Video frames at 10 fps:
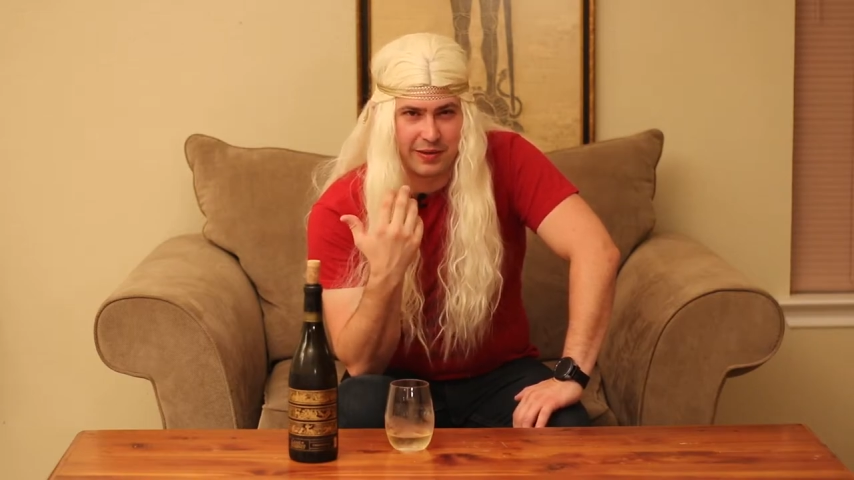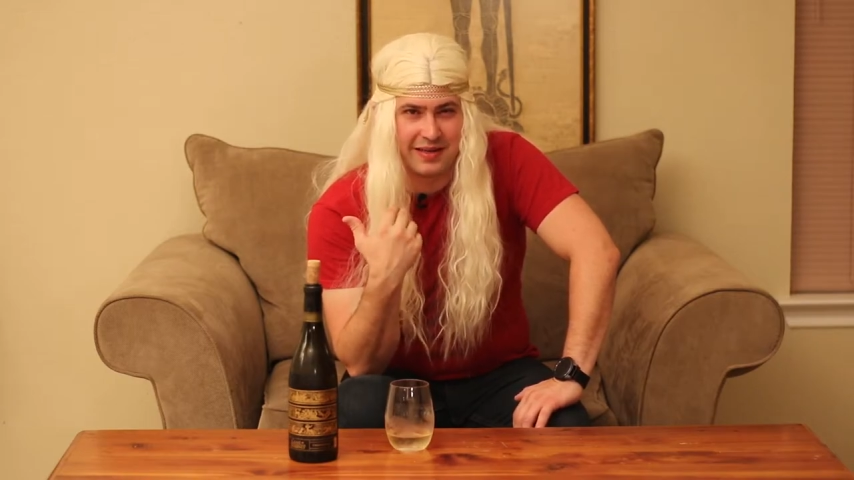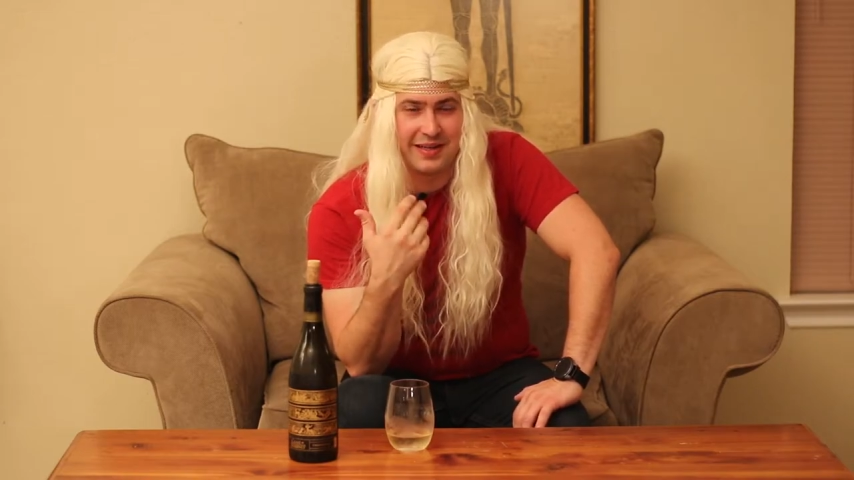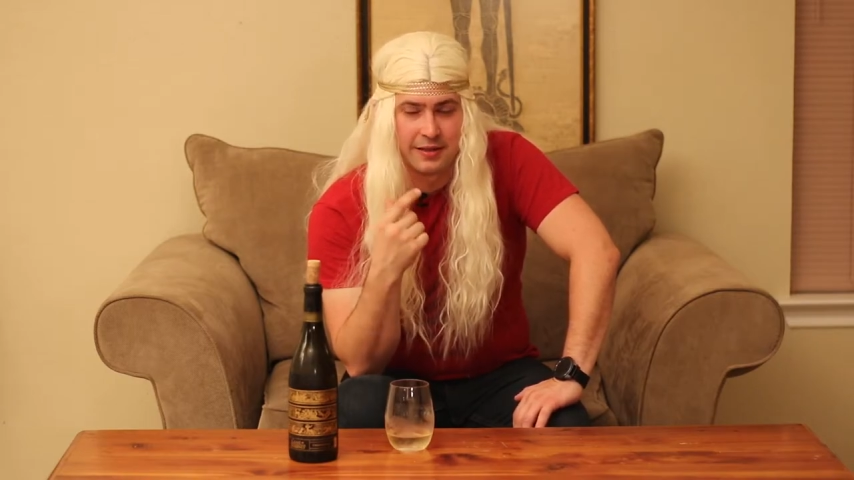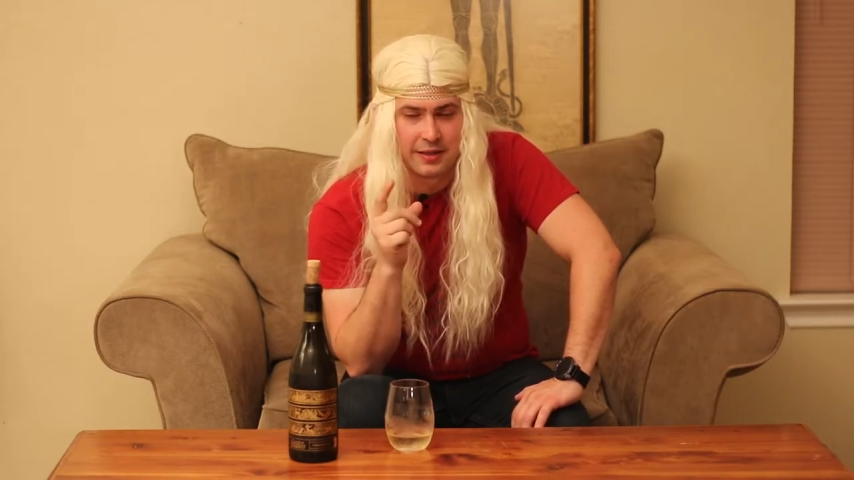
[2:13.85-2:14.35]

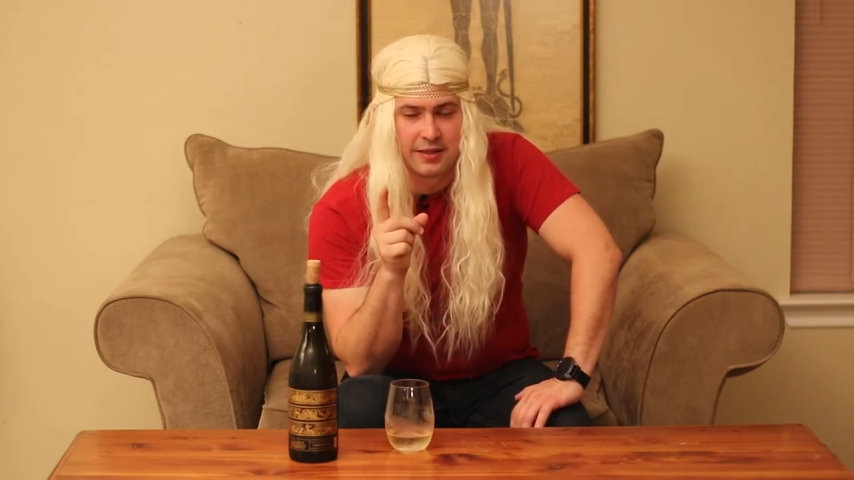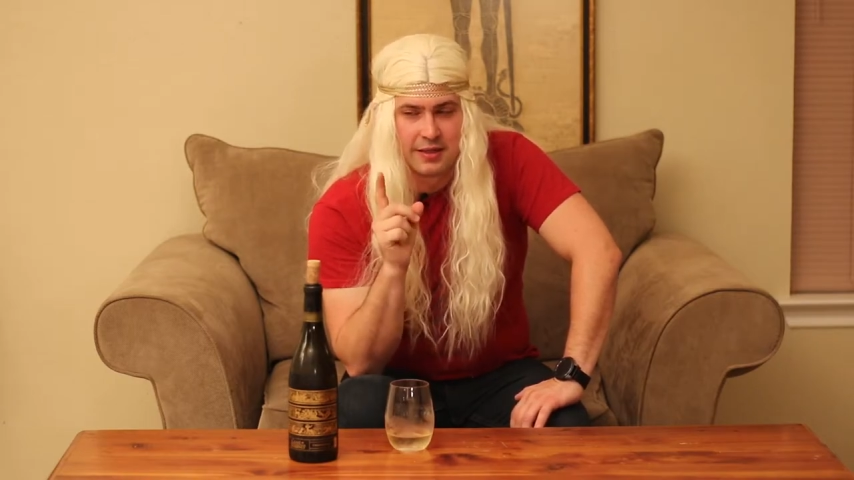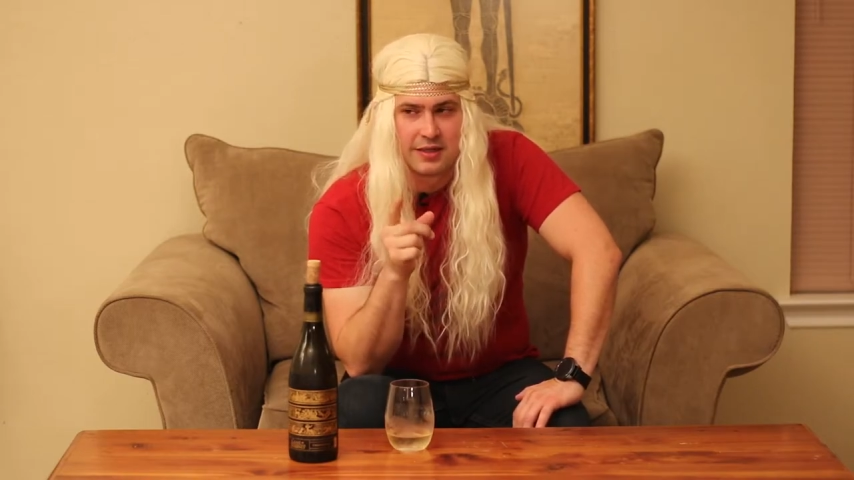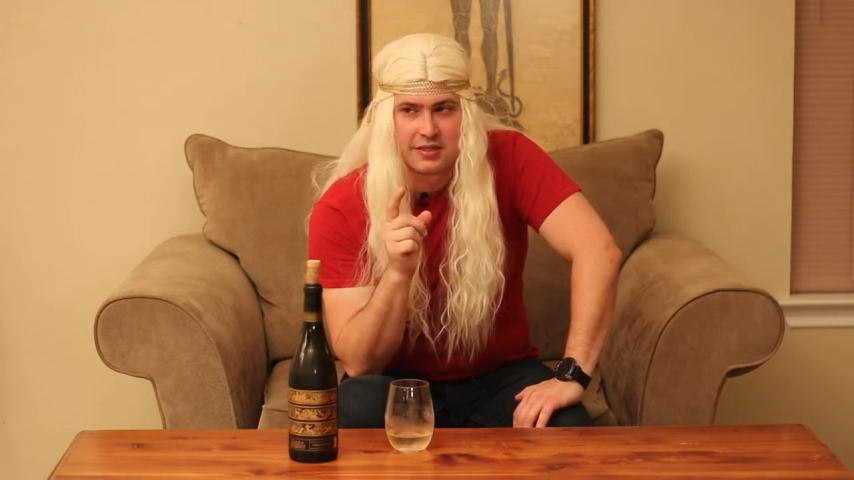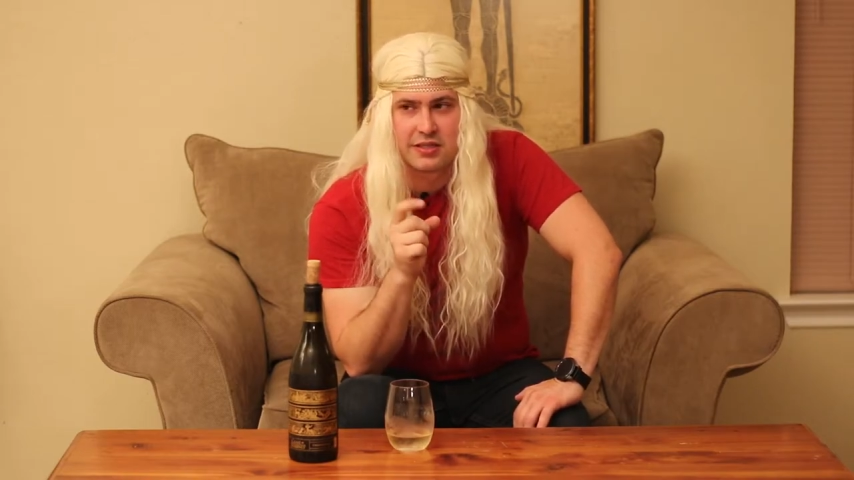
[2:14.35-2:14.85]
blending.
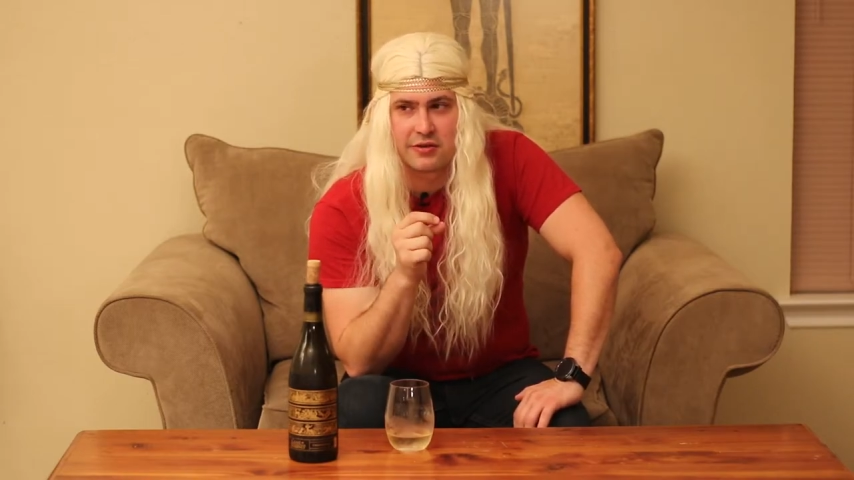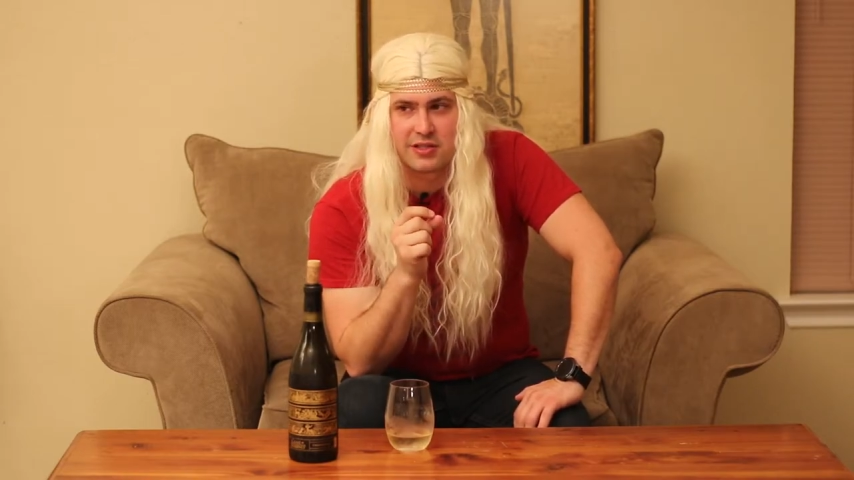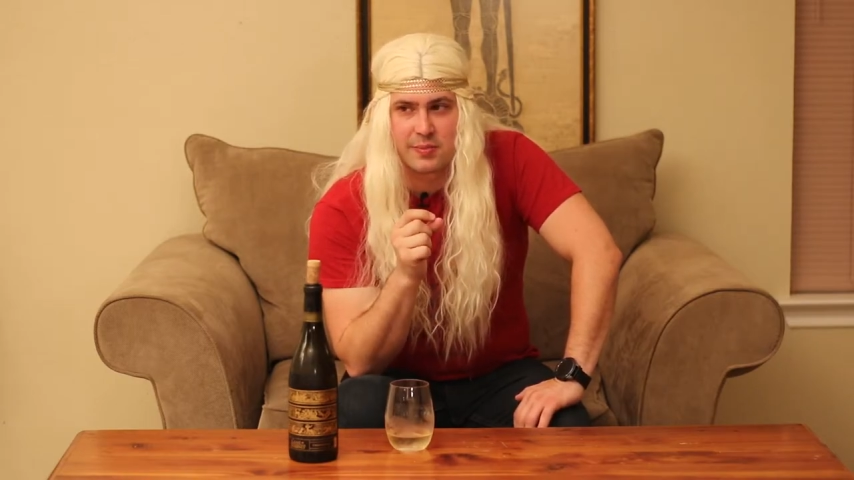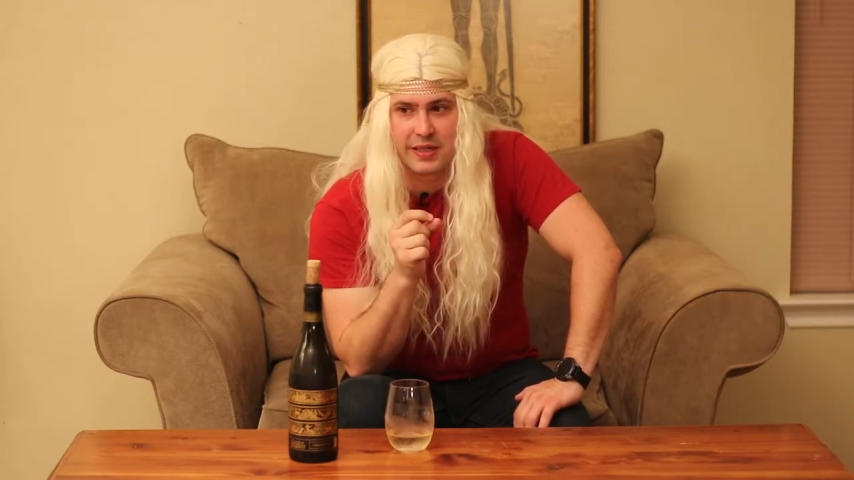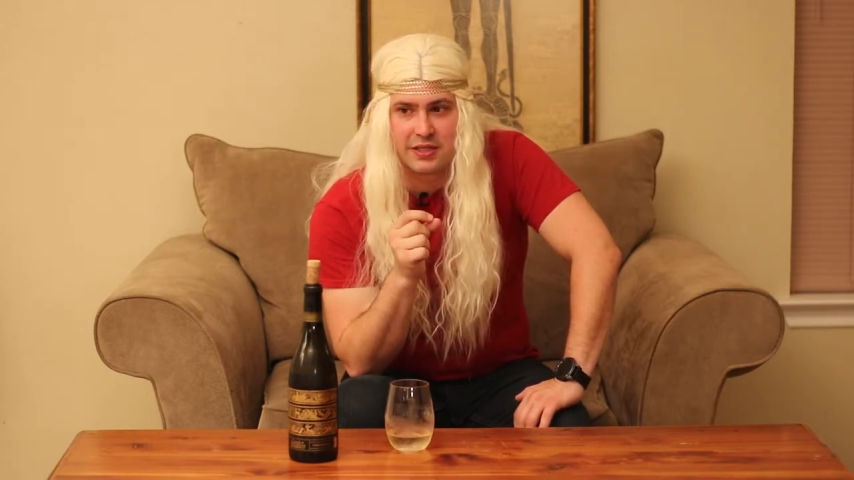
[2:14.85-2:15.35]
So
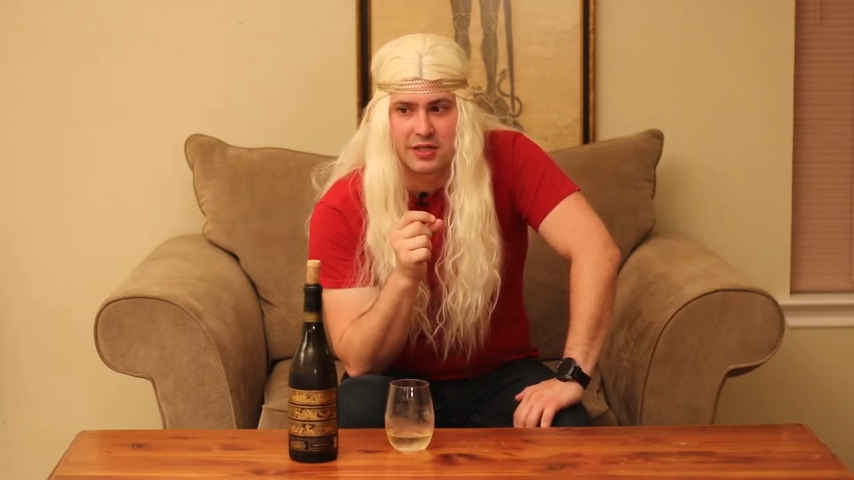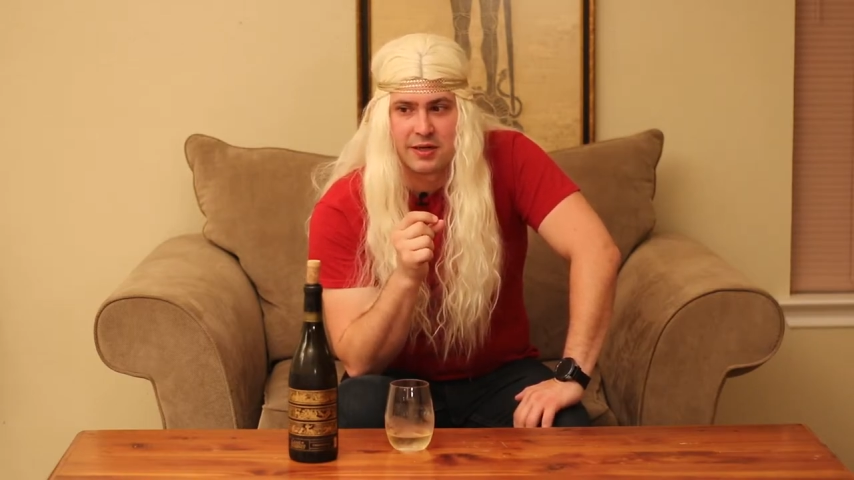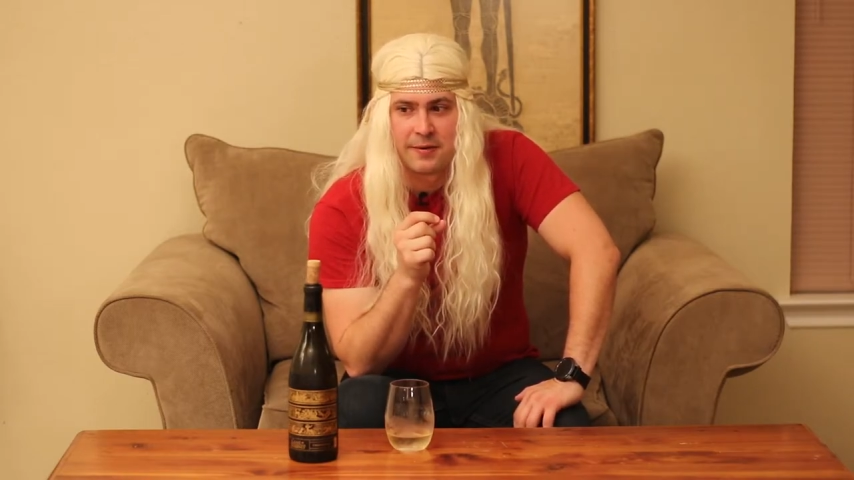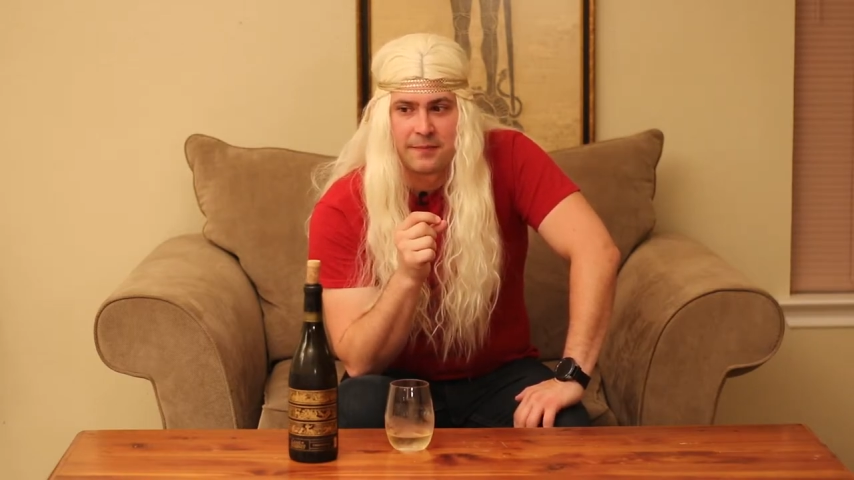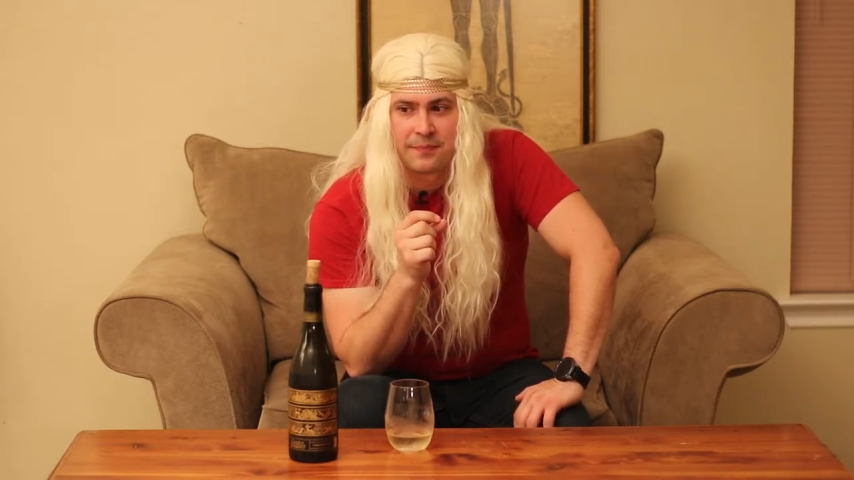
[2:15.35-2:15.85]
there is peach.